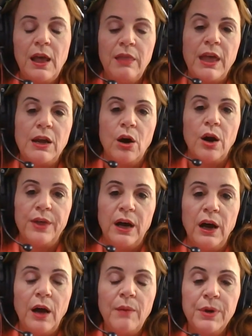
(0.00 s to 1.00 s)
They are the
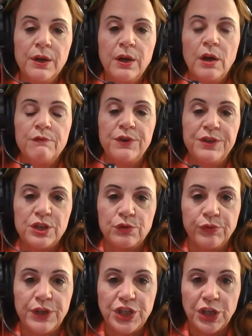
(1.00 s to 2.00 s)
hub for this
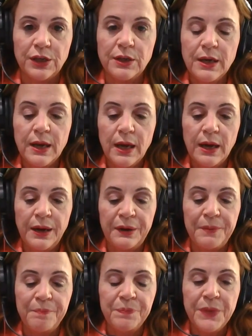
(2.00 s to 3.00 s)
region.
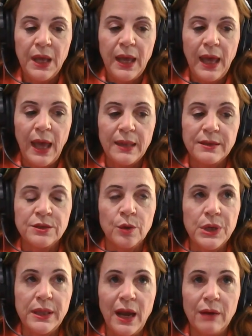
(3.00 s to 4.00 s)
Um, and so
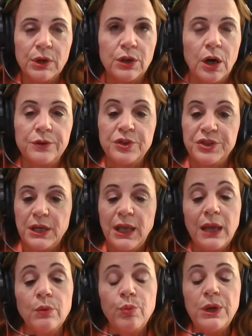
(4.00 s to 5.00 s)
in that regard, they're saying,
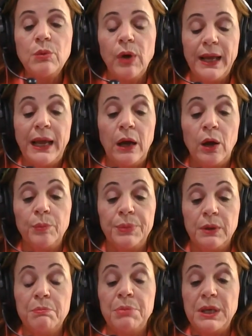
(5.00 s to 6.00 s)
hey, we want to help
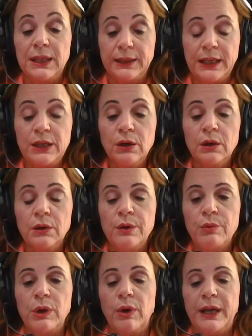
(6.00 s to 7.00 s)
be a leader.
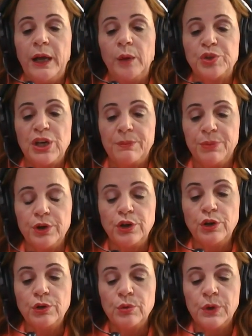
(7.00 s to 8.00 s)
We want to help shepherd
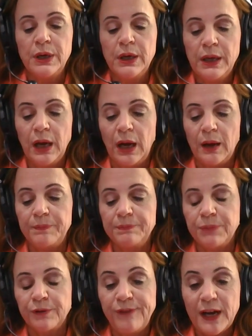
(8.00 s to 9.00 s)
new um,
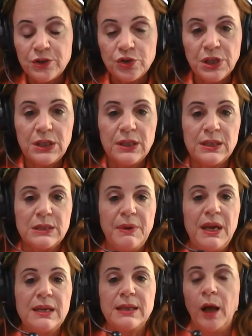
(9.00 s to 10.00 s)
professors into the
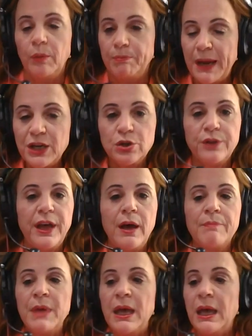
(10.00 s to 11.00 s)
space, help mentor
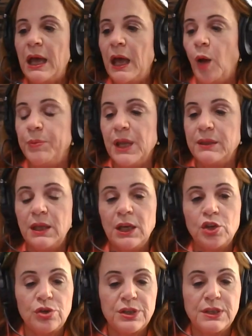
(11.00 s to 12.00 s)
them, help get
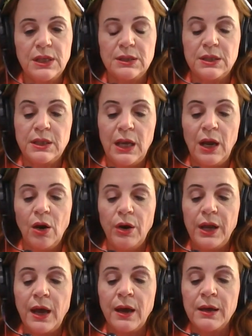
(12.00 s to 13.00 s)
interest into the
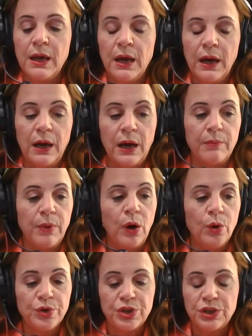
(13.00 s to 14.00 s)
area, um,
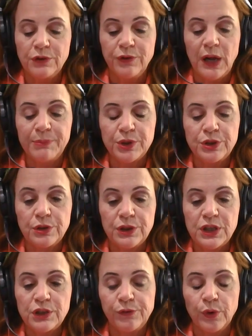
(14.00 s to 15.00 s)
host different
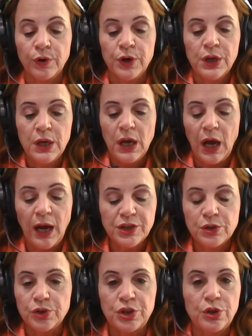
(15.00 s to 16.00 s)
opportunities for high
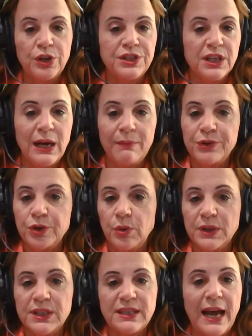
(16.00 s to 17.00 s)
school students to come through
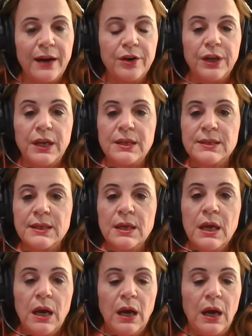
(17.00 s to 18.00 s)
on Saturdays,
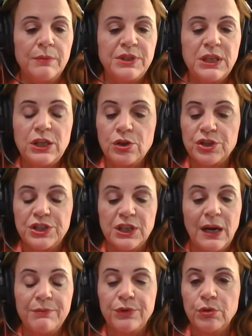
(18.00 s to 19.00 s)
um, teachers to
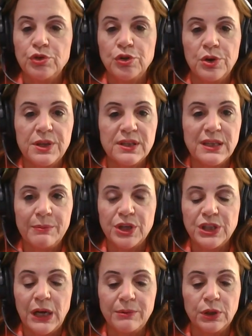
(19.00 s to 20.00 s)
come through during the
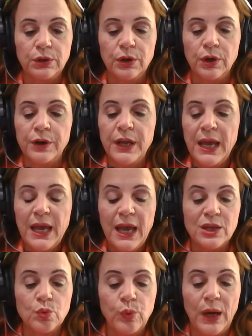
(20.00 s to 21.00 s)
summertime to learn,
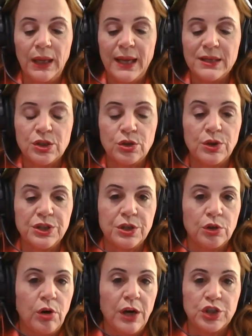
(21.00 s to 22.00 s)
as well as students to
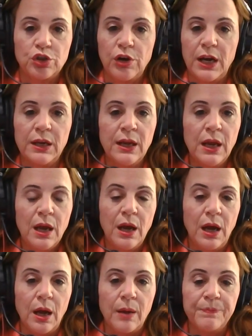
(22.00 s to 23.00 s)
cross train
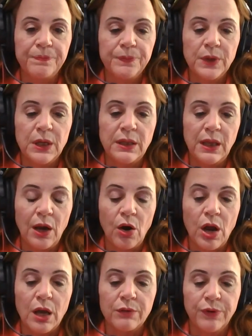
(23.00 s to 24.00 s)
um, in the
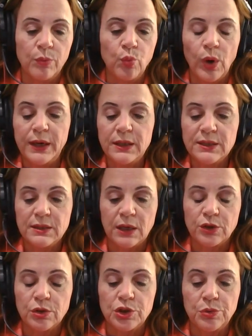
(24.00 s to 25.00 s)
area from one
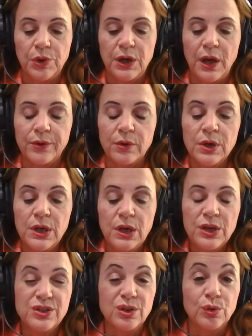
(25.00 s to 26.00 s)
sector to another.
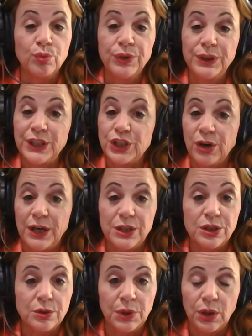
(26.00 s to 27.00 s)
So they're really trying to
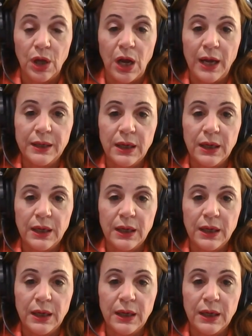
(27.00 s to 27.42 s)
do a lot.